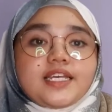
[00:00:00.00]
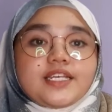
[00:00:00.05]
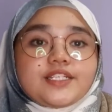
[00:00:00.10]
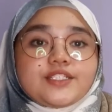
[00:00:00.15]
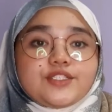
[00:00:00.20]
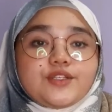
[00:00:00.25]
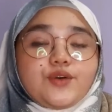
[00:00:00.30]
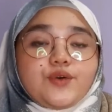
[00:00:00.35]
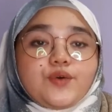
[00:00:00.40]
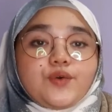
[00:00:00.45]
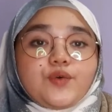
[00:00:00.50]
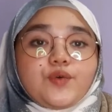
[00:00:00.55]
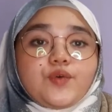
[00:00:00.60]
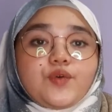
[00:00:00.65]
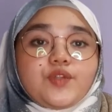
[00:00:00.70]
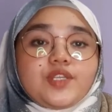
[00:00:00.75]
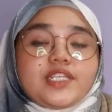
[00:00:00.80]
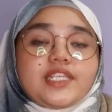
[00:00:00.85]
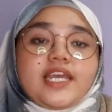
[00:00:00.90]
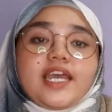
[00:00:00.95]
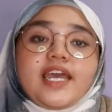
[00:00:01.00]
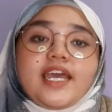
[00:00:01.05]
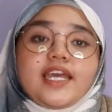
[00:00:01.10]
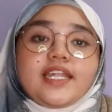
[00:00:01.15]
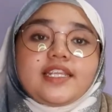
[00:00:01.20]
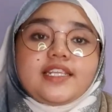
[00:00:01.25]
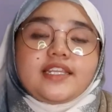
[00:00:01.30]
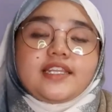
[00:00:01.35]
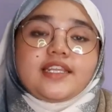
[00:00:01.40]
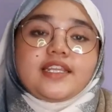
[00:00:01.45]
So that
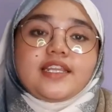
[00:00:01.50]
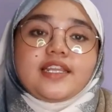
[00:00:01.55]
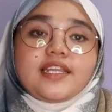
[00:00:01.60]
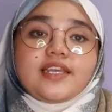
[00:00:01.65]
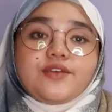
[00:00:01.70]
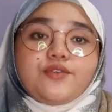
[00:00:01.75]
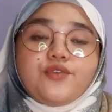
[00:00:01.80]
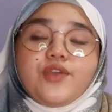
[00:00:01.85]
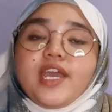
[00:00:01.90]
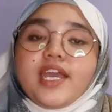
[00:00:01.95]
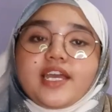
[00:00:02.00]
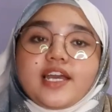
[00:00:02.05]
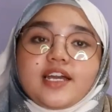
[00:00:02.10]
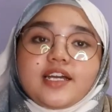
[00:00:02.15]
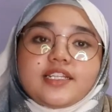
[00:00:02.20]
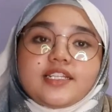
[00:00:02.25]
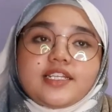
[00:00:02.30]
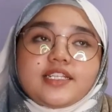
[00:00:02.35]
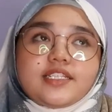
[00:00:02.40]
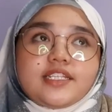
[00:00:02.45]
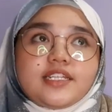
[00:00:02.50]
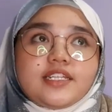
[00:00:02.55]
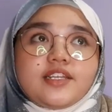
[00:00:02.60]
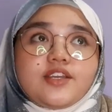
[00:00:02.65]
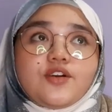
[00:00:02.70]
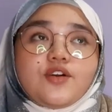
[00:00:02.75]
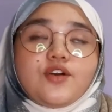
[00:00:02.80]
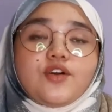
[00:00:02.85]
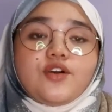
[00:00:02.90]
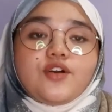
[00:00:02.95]
we had calculated
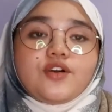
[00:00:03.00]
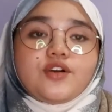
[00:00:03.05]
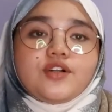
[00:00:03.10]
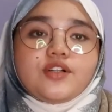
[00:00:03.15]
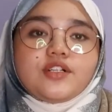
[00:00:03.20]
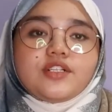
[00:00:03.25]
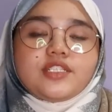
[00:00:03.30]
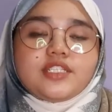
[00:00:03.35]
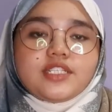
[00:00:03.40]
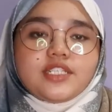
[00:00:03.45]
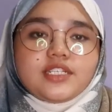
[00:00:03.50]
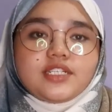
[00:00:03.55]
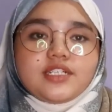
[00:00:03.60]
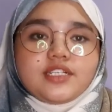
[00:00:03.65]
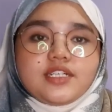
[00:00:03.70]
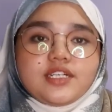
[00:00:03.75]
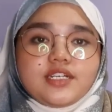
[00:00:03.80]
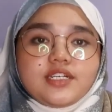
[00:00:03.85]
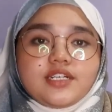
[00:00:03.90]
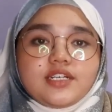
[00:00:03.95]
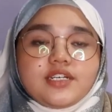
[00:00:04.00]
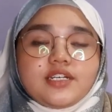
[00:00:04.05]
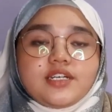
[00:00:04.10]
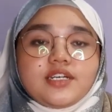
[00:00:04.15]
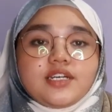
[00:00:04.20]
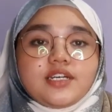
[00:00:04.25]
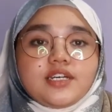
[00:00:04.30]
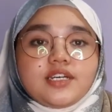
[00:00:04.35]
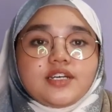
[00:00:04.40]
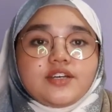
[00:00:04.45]
all the
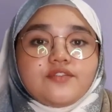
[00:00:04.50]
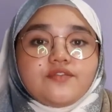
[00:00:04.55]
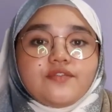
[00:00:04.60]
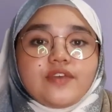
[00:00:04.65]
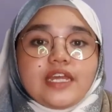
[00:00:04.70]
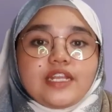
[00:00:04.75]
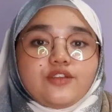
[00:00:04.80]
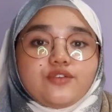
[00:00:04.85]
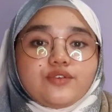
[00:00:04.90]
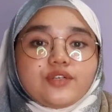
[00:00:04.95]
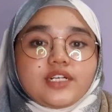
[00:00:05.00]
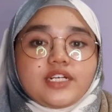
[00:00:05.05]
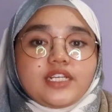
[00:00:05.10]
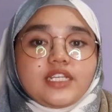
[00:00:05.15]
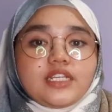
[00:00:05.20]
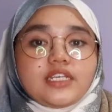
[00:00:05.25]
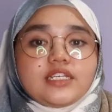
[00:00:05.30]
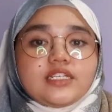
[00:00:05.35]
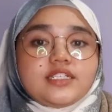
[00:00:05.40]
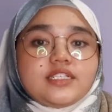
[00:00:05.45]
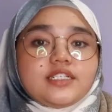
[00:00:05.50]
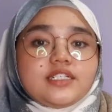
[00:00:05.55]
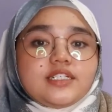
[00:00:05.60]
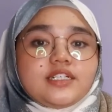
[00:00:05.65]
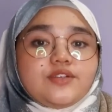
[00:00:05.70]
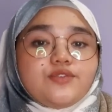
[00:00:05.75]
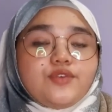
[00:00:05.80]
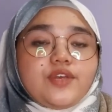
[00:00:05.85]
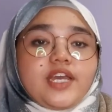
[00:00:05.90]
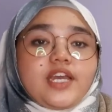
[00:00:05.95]
value earlier,
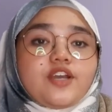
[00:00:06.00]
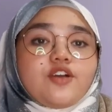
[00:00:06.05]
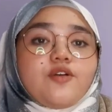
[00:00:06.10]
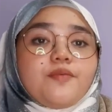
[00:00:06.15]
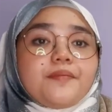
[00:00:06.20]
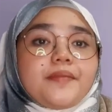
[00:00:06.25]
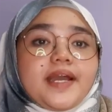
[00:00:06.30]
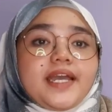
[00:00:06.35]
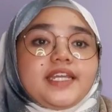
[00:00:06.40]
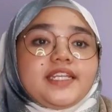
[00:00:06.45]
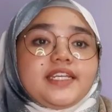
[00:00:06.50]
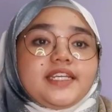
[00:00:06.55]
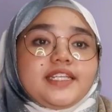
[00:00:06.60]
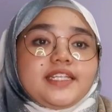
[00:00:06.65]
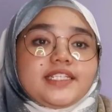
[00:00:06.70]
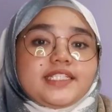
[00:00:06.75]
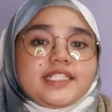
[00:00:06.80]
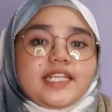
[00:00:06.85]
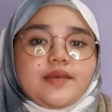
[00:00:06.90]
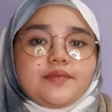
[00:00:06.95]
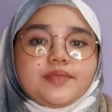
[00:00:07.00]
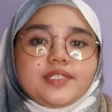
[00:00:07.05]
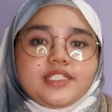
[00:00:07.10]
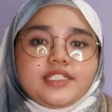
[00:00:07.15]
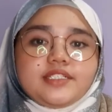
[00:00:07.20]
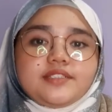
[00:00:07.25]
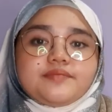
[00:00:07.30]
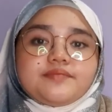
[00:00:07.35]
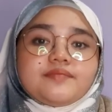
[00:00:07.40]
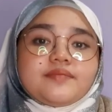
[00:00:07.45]
we had combined in this table.
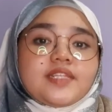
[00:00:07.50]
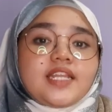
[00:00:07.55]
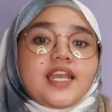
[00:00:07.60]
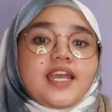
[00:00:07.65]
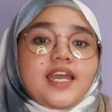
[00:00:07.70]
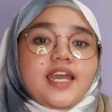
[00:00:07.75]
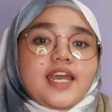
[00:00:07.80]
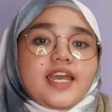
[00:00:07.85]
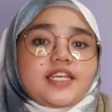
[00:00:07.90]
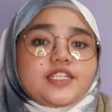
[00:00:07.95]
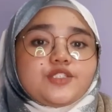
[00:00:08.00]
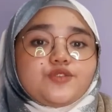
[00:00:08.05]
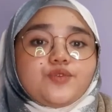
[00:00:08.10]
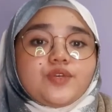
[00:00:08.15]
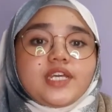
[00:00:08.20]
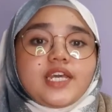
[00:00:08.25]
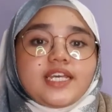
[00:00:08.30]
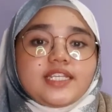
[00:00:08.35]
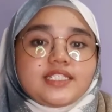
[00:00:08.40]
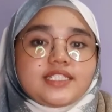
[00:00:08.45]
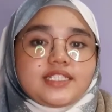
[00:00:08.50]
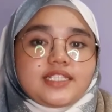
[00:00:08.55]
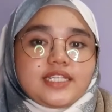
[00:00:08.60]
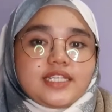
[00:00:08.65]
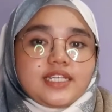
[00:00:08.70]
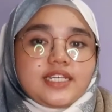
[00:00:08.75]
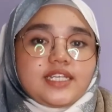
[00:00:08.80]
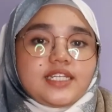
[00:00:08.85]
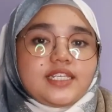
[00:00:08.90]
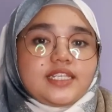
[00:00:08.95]
As we can
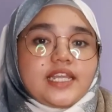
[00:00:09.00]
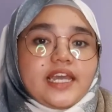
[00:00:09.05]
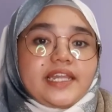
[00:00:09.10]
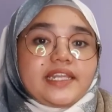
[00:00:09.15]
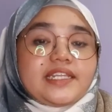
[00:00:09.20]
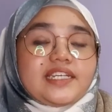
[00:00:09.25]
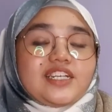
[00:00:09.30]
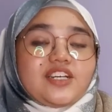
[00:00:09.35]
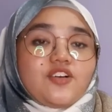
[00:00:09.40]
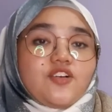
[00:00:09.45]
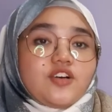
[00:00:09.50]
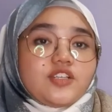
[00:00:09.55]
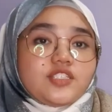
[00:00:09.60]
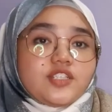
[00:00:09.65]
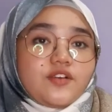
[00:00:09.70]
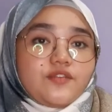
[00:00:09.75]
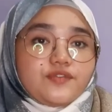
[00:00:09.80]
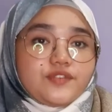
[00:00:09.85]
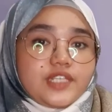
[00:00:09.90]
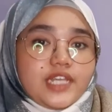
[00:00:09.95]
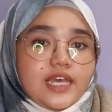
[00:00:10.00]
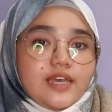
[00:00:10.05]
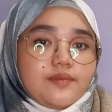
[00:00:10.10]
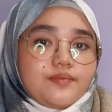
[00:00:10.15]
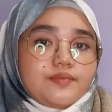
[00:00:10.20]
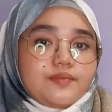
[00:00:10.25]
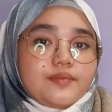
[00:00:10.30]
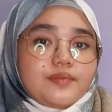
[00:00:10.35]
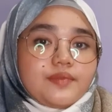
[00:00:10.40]
see that the cost of debt